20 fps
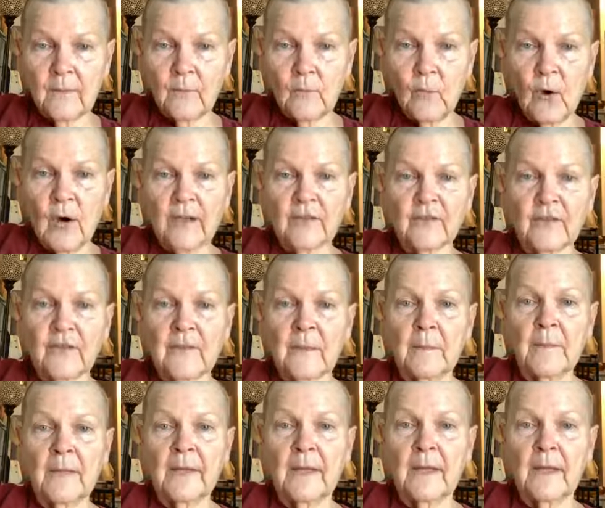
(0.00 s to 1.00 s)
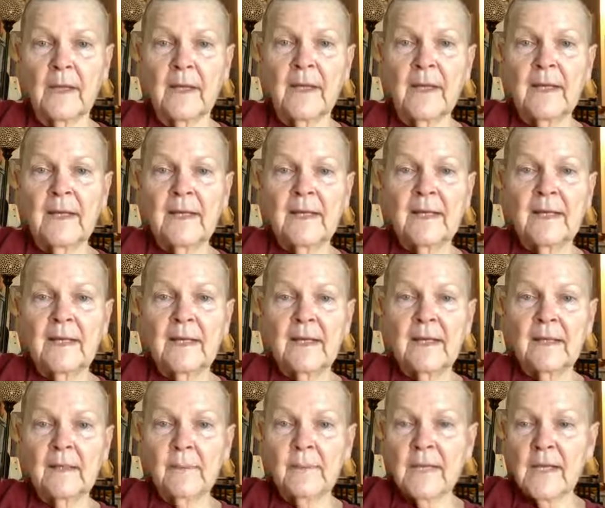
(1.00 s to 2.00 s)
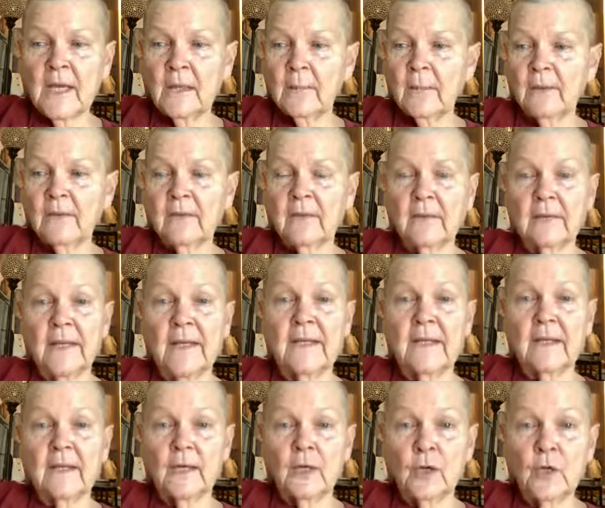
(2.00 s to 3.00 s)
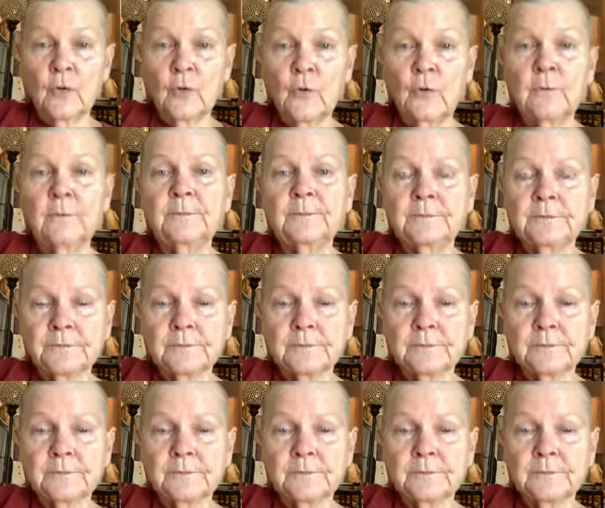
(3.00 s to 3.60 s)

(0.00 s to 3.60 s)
watch something and be able to let it go.